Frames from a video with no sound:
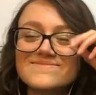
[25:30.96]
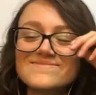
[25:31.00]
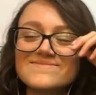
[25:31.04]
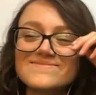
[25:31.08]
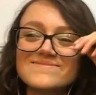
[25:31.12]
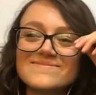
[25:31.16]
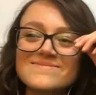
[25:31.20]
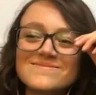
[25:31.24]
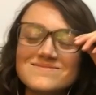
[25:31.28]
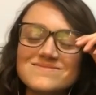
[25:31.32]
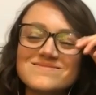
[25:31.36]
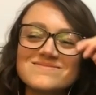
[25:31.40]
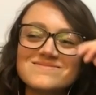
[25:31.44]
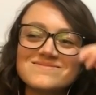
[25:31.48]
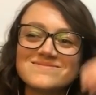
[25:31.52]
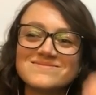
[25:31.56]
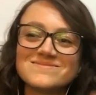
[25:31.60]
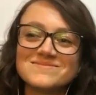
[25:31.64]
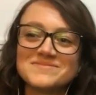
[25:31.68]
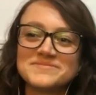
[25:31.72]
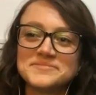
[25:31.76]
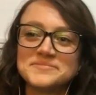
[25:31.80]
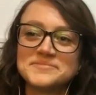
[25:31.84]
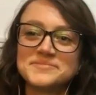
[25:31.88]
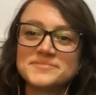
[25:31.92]

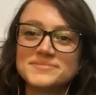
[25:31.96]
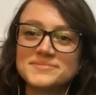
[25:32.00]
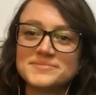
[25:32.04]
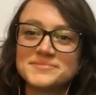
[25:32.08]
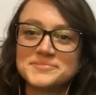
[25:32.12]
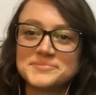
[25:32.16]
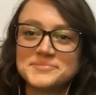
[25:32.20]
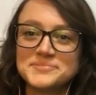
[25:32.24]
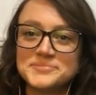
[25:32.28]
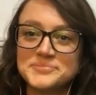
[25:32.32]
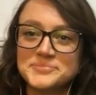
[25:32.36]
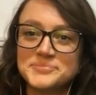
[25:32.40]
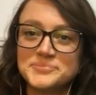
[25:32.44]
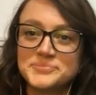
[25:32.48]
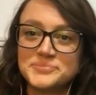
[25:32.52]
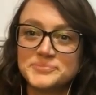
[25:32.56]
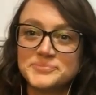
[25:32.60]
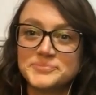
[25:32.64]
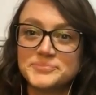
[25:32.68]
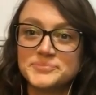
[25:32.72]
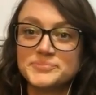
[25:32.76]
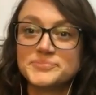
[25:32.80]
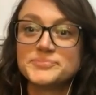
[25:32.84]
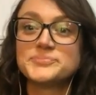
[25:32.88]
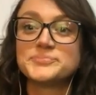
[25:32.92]

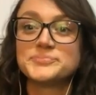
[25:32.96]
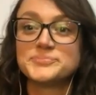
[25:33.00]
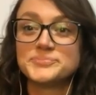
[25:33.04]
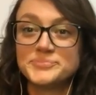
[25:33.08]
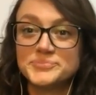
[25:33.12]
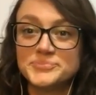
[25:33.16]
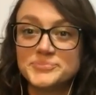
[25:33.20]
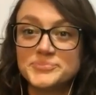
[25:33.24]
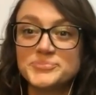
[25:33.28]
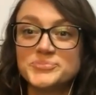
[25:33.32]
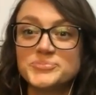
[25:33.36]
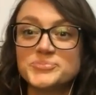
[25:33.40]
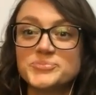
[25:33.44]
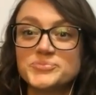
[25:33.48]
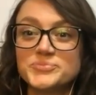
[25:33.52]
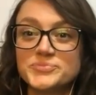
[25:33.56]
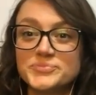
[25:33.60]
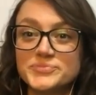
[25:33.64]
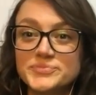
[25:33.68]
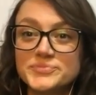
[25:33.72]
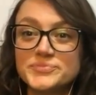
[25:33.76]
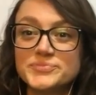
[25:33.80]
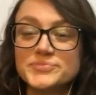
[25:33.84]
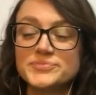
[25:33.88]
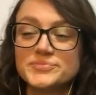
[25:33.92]

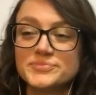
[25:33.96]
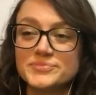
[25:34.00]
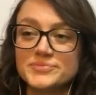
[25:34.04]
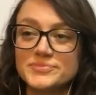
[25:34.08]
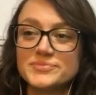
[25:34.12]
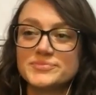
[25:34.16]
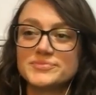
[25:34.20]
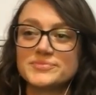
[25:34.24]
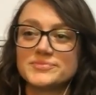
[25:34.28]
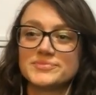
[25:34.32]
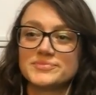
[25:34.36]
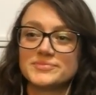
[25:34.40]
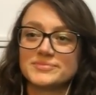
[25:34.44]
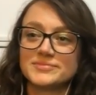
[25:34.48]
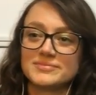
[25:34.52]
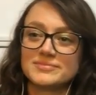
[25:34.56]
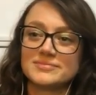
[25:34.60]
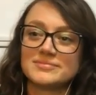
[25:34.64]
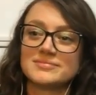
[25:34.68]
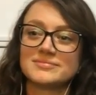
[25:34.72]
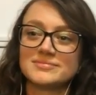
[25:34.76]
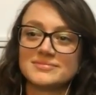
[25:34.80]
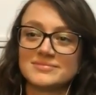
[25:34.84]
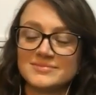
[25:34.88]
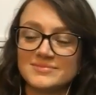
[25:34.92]

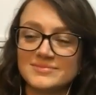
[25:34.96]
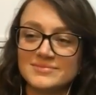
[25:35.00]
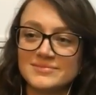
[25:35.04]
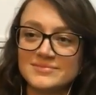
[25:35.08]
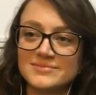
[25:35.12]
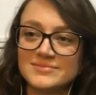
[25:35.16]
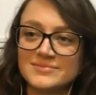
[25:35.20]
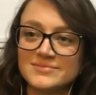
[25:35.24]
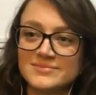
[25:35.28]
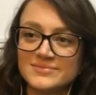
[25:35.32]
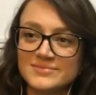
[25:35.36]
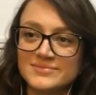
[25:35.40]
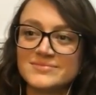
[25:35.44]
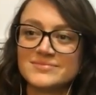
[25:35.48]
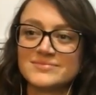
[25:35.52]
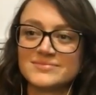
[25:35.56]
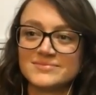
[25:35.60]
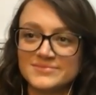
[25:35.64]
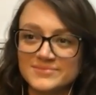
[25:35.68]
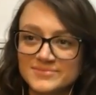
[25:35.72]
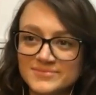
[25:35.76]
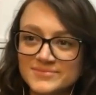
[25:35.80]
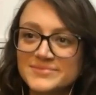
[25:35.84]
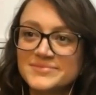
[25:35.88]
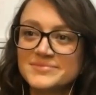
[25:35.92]

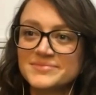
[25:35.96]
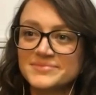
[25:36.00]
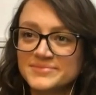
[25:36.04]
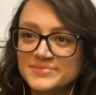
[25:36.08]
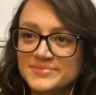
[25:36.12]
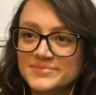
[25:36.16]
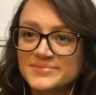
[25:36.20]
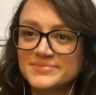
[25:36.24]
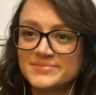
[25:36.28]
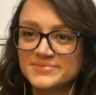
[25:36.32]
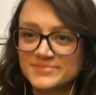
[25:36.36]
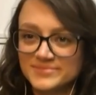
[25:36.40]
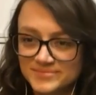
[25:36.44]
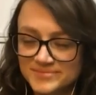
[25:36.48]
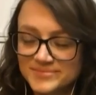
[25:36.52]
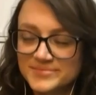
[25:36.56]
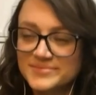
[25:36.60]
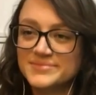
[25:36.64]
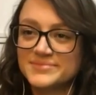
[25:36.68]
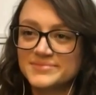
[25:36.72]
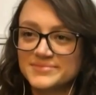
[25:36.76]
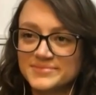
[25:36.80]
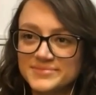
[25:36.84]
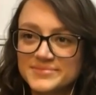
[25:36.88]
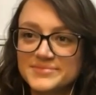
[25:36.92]

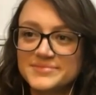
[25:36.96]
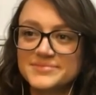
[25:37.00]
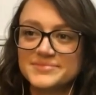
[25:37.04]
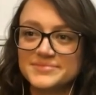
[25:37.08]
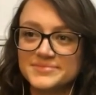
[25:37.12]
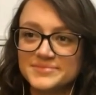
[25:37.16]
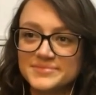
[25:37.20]
(silent)